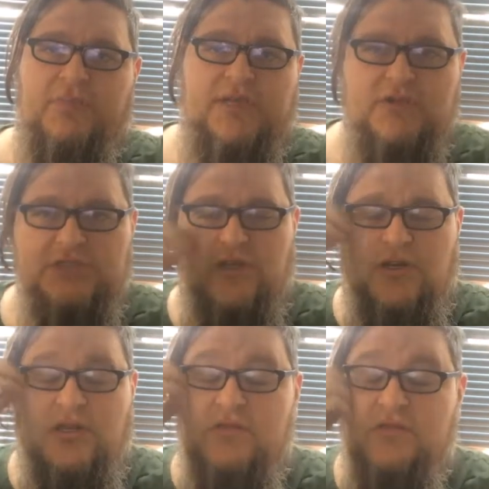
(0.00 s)
up in his
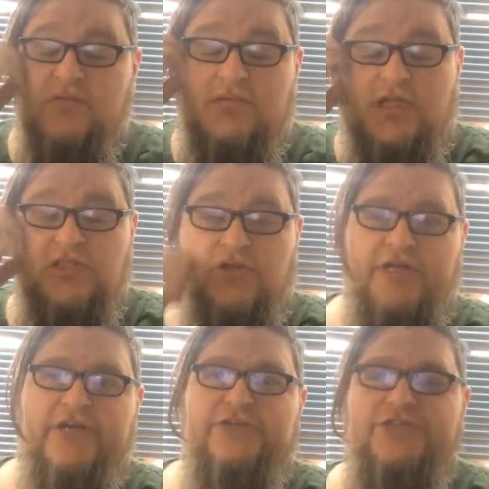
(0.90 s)
uh, adult
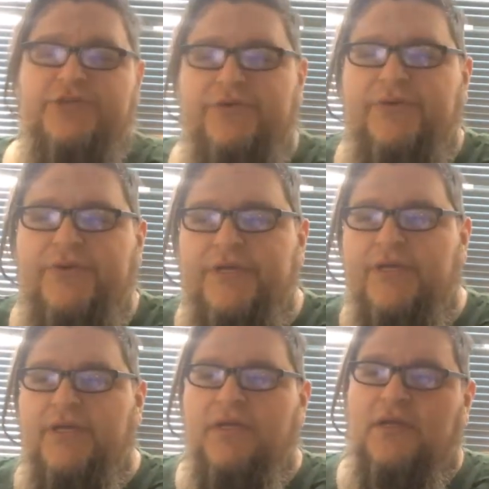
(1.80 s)
years too.
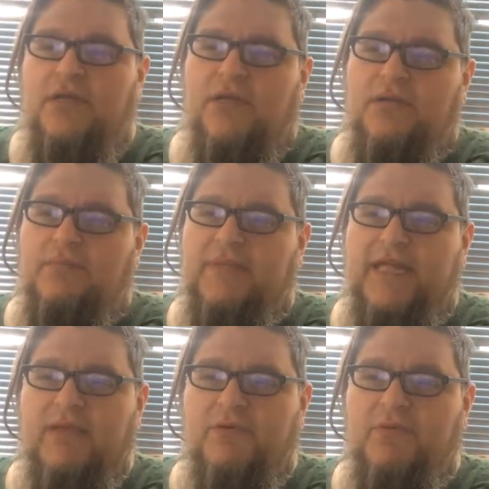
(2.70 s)
Um, I
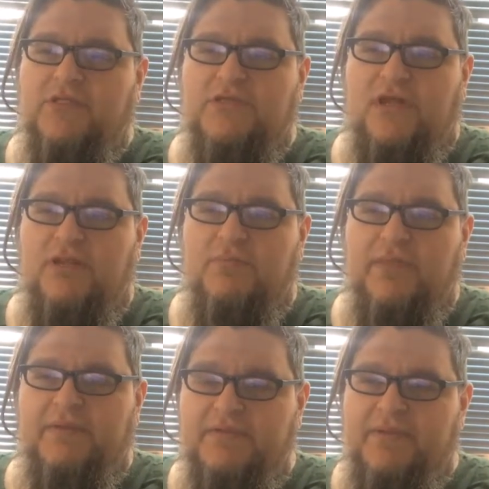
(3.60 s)
can't remember what it's called.
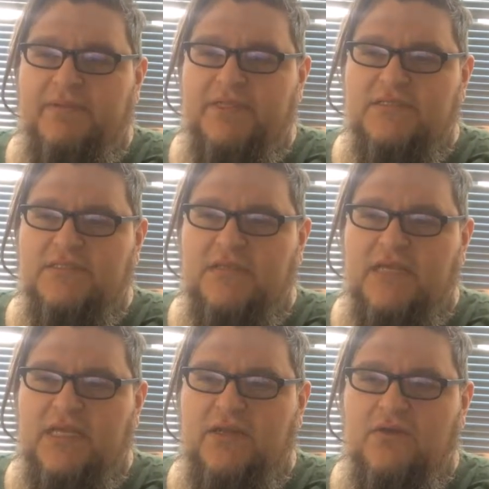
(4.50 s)
Maybe, maybe it's
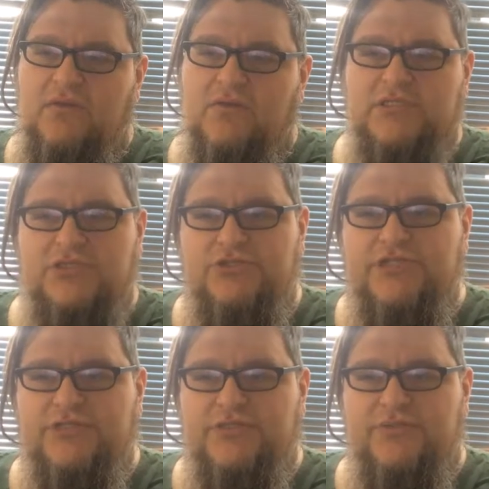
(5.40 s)
Aikido or is it
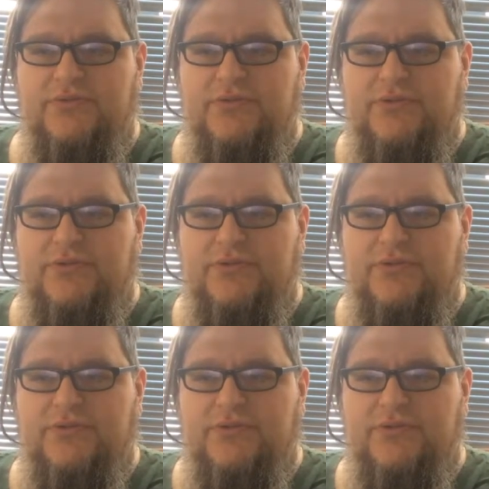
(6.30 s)
Jiu-Jitsu?